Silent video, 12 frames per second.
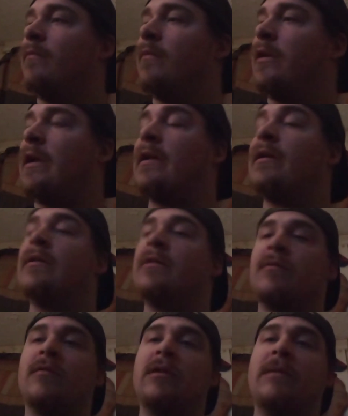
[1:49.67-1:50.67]
Another
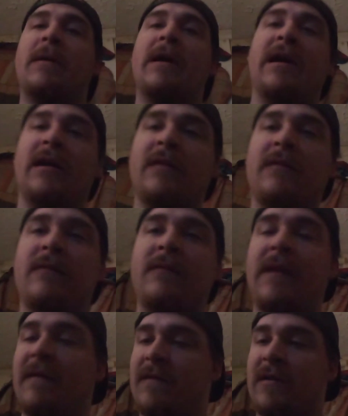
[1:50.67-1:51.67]
one of my
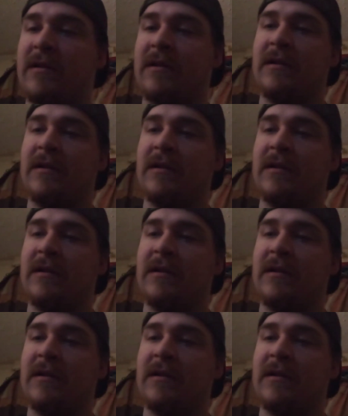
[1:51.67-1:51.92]
favorite